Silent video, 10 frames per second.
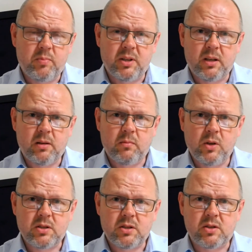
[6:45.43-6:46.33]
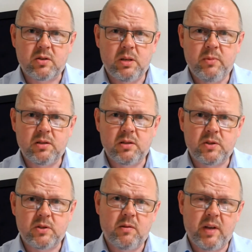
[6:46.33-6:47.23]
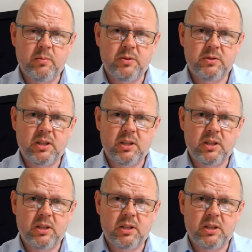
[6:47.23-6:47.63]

but lossless streaming is also available.